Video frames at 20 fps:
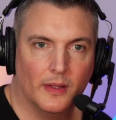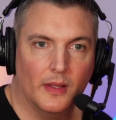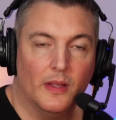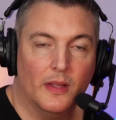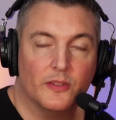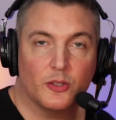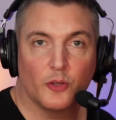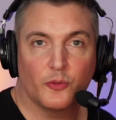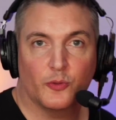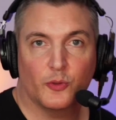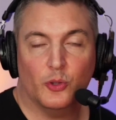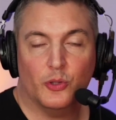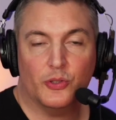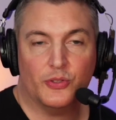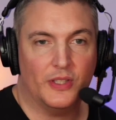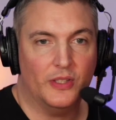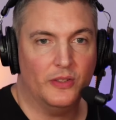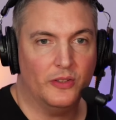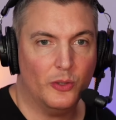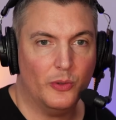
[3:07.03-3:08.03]
So of course,
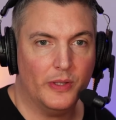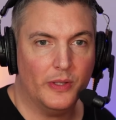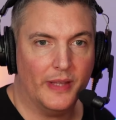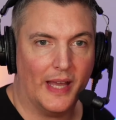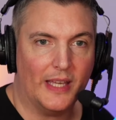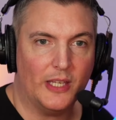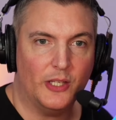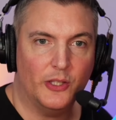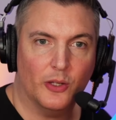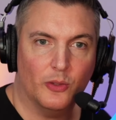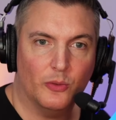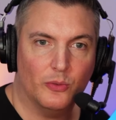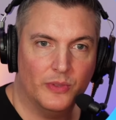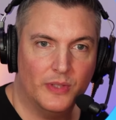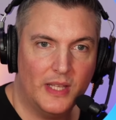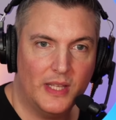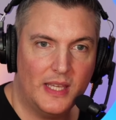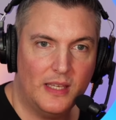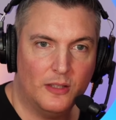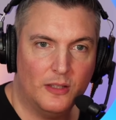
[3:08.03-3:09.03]
in doing that, you don't
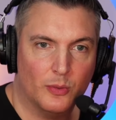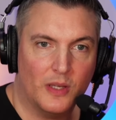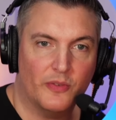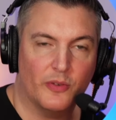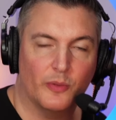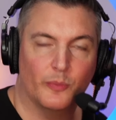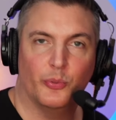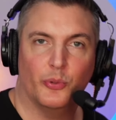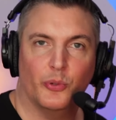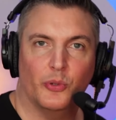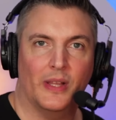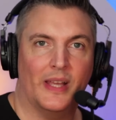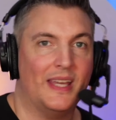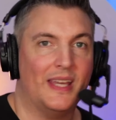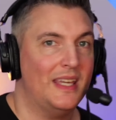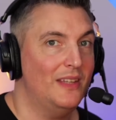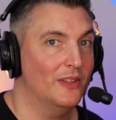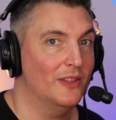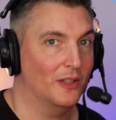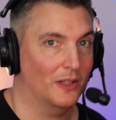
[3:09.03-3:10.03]
need to even
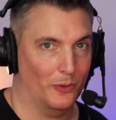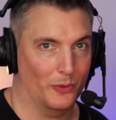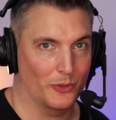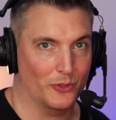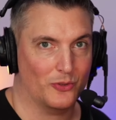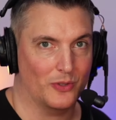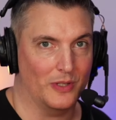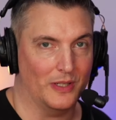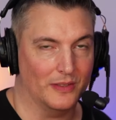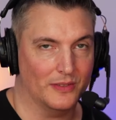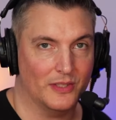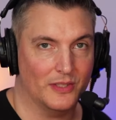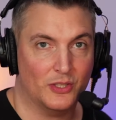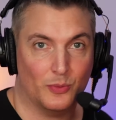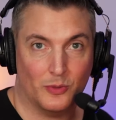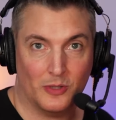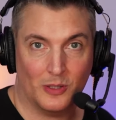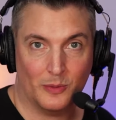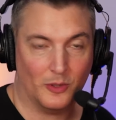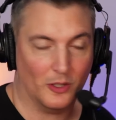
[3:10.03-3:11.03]
play the lower strings. This is
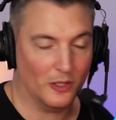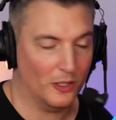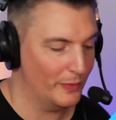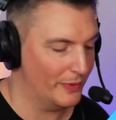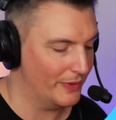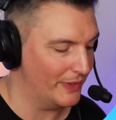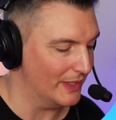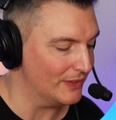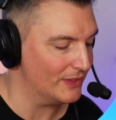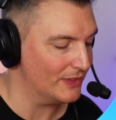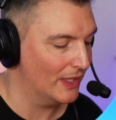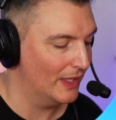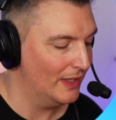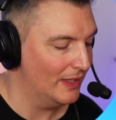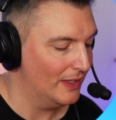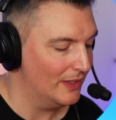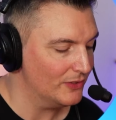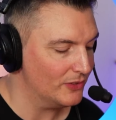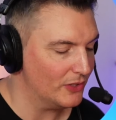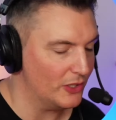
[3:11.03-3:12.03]
where I'm going with this.
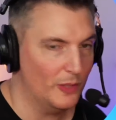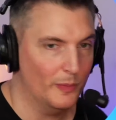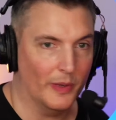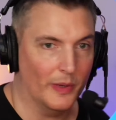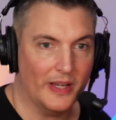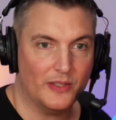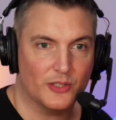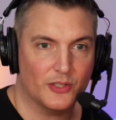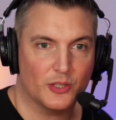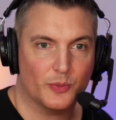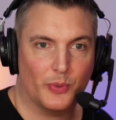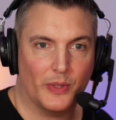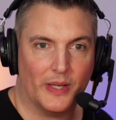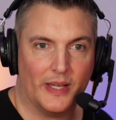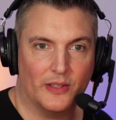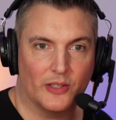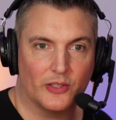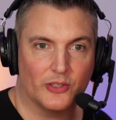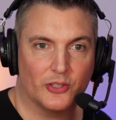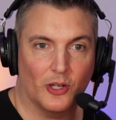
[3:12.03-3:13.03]
So you might just play
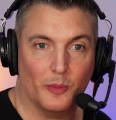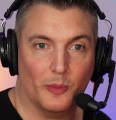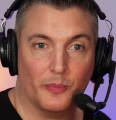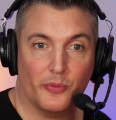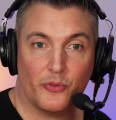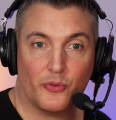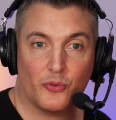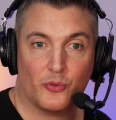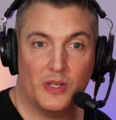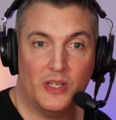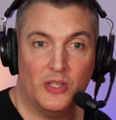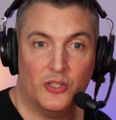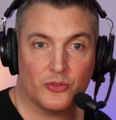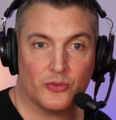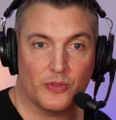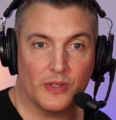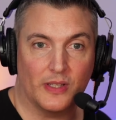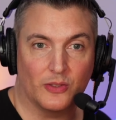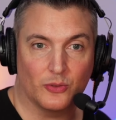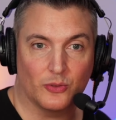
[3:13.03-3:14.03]
the top 3
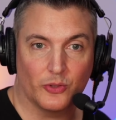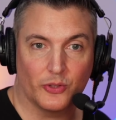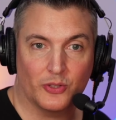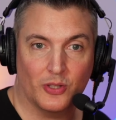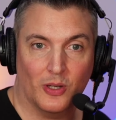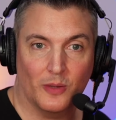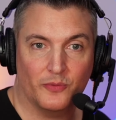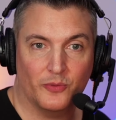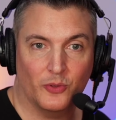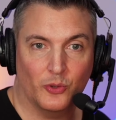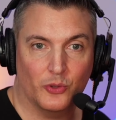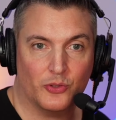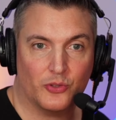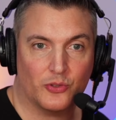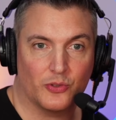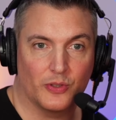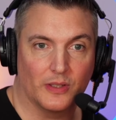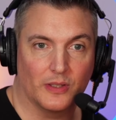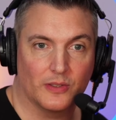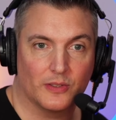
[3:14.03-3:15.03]
strings or the top 4
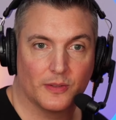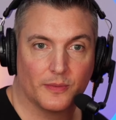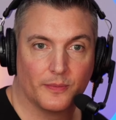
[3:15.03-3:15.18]
strings.